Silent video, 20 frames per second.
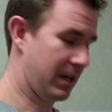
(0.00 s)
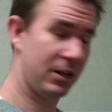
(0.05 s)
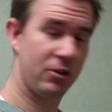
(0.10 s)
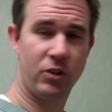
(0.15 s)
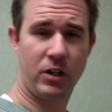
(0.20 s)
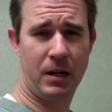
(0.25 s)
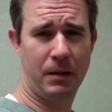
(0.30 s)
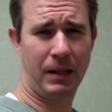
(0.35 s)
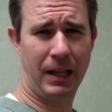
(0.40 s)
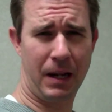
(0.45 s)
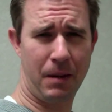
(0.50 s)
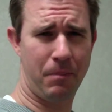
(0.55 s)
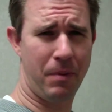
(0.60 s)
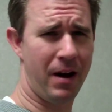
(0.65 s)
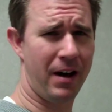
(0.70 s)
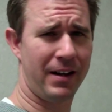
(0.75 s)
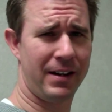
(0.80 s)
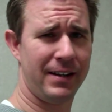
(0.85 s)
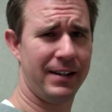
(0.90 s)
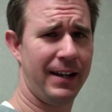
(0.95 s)
But I drink it like
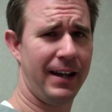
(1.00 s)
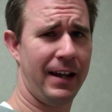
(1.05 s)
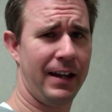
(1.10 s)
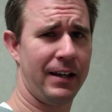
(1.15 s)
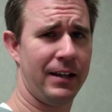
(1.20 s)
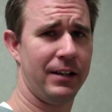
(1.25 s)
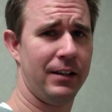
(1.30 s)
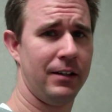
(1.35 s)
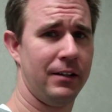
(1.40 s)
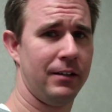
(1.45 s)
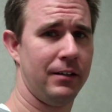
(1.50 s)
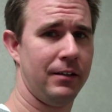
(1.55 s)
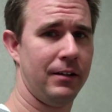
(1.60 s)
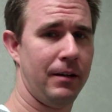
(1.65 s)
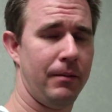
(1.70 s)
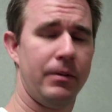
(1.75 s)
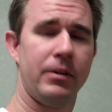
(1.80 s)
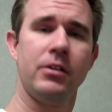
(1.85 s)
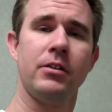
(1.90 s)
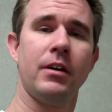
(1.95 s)
a pot a day.
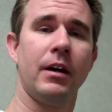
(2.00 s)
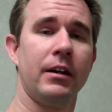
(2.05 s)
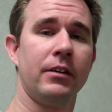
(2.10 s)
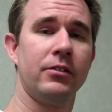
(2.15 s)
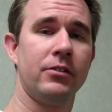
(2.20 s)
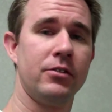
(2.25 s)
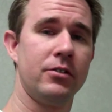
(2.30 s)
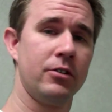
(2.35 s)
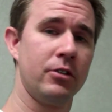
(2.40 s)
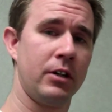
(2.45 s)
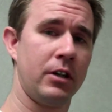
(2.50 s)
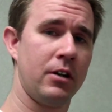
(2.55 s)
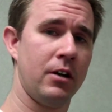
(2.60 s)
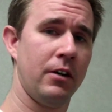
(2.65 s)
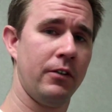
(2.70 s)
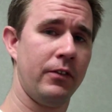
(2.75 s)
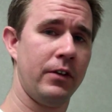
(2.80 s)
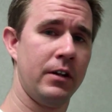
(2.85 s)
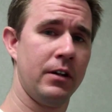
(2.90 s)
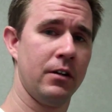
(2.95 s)
How about you guys? Do you drink
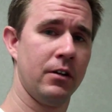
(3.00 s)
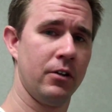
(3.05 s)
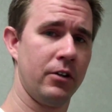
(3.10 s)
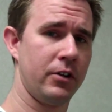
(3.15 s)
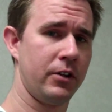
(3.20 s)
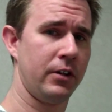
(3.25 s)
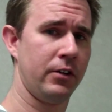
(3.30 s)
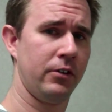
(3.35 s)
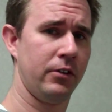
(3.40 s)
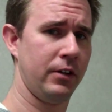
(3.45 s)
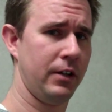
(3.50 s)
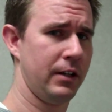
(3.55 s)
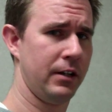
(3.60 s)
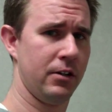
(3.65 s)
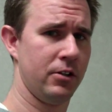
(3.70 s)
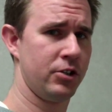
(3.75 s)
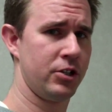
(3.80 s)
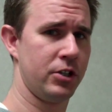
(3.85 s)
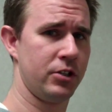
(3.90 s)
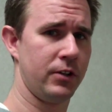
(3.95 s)
coffee? Or do you get
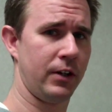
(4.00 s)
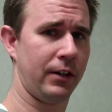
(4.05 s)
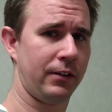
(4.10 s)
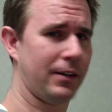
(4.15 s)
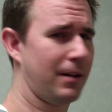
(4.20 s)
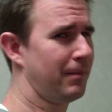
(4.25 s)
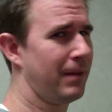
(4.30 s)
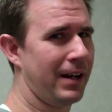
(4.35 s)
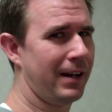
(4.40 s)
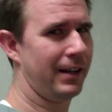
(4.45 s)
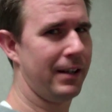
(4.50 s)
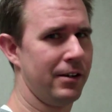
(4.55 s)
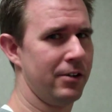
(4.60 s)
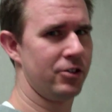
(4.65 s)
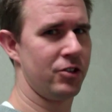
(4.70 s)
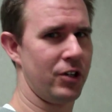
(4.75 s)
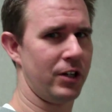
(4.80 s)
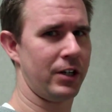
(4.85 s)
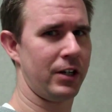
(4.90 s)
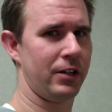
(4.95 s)
energy drinks? I'm not an
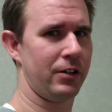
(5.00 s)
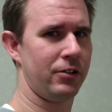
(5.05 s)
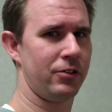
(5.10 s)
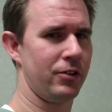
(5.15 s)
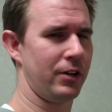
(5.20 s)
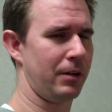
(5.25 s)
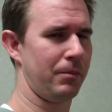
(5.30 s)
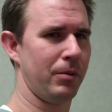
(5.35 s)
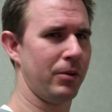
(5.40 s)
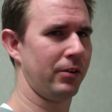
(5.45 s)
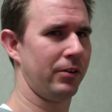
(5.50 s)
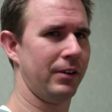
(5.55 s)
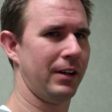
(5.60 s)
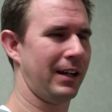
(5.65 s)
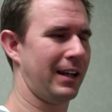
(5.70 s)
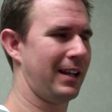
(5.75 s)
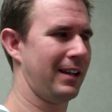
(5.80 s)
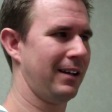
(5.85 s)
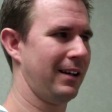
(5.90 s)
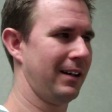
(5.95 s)
energy drink
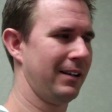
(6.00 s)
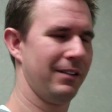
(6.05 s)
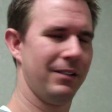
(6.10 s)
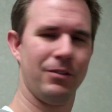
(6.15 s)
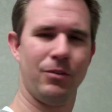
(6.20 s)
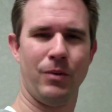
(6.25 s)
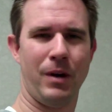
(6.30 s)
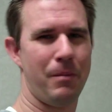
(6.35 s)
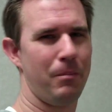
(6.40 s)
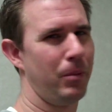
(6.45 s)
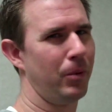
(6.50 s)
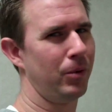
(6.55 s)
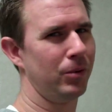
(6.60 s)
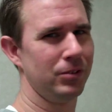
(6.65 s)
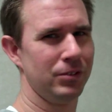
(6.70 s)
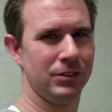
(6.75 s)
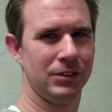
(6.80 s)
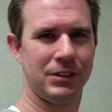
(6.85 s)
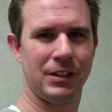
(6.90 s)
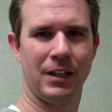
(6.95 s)
person. The Red
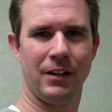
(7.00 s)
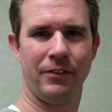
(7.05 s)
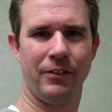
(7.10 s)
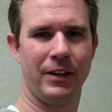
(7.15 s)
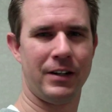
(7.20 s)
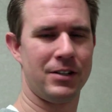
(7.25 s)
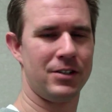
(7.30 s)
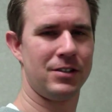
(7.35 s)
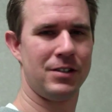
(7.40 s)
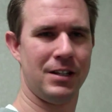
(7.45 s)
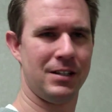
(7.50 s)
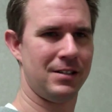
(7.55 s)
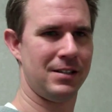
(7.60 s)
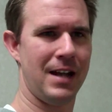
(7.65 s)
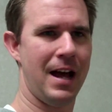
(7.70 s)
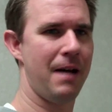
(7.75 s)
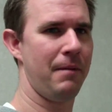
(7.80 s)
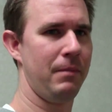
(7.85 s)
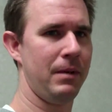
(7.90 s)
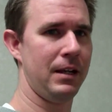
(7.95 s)
Bulls and stuff,
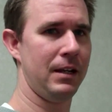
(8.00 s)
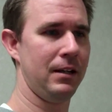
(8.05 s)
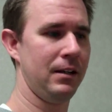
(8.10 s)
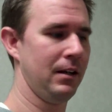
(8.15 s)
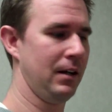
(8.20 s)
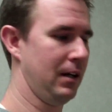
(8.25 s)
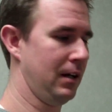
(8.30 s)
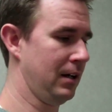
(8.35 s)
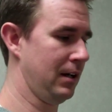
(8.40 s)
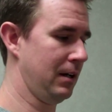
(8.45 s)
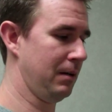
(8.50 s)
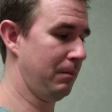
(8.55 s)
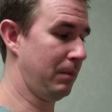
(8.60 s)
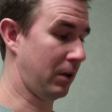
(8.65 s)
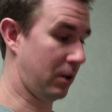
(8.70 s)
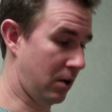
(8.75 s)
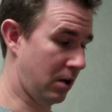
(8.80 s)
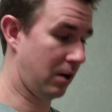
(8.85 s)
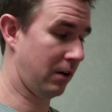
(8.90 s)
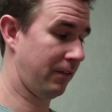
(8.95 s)
it's not me.
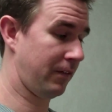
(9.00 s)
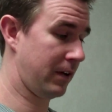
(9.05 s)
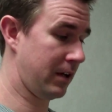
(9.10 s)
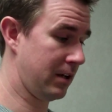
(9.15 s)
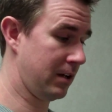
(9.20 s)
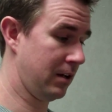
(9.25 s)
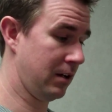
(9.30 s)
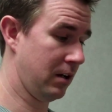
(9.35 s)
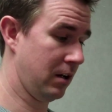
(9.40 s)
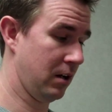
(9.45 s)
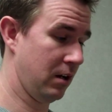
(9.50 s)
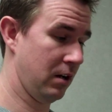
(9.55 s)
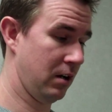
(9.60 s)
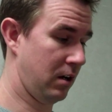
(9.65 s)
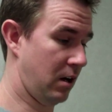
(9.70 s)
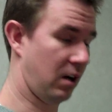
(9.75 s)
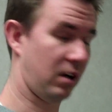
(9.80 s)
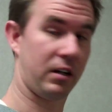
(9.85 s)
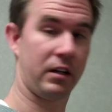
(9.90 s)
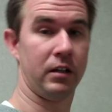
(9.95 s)
But coffee,
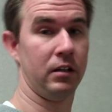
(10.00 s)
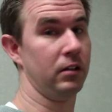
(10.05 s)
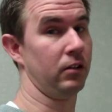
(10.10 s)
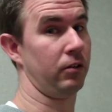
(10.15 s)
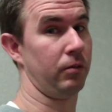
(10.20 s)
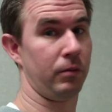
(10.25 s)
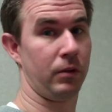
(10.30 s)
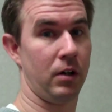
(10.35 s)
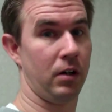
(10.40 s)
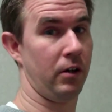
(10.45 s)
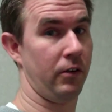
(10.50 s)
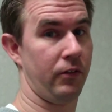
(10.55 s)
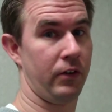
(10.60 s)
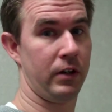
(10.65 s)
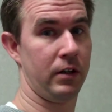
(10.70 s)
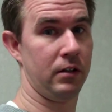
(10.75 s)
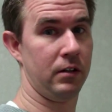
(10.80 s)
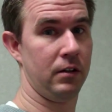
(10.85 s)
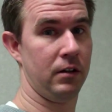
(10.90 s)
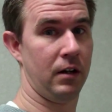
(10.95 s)
I'll kill some
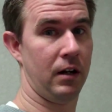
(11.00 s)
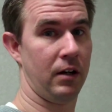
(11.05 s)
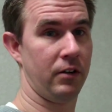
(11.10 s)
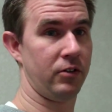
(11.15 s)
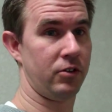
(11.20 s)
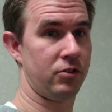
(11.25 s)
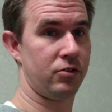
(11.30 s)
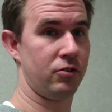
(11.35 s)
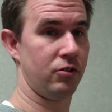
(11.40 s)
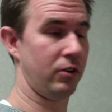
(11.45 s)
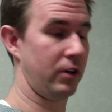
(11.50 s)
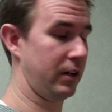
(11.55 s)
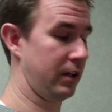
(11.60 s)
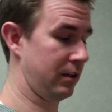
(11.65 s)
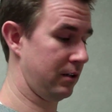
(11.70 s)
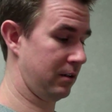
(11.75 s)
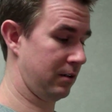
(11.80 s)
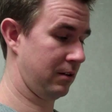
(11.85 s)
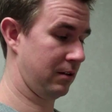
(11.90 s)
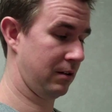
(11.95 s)
coffee. I'll destroy
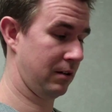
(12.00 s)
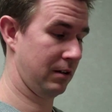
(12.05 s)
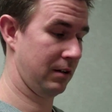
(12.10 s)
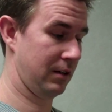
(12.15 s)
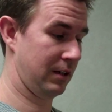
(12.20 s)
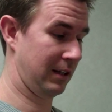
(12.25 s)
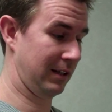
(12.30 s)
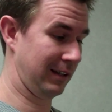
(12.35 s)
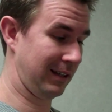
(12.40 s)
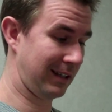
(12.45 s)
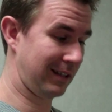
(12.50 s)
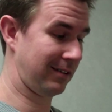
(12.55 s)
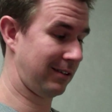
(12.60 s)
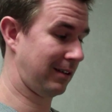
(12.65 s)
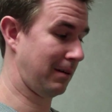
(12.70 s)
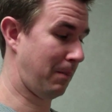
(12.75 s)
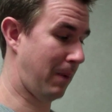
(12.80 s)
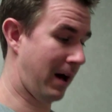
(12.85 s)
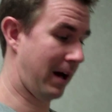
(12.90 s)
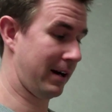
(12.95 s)
it. At
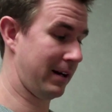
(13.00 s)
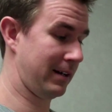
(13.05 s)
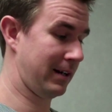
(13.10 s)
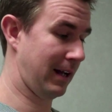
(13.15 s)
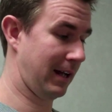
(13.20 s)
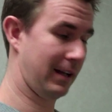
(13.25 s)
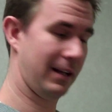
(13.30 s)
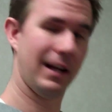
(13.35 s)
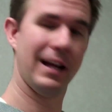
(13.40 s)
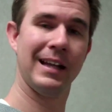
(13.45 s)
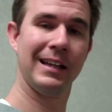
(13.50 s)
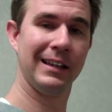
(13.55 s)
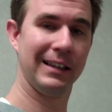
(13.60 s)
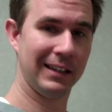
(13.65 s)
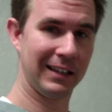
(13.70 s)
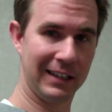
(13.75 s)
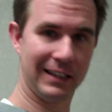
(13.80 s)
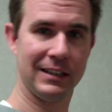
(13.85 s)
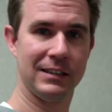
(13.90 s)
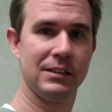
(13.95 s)
least a pot a day. At
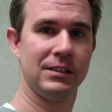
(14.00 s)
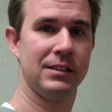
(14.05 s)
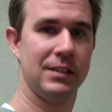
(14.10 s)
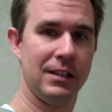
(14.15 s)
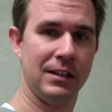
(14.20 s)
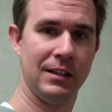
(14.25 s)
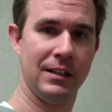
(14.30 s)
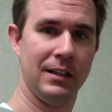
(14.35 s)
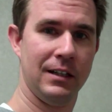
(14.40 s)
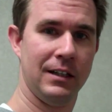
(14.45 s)
least.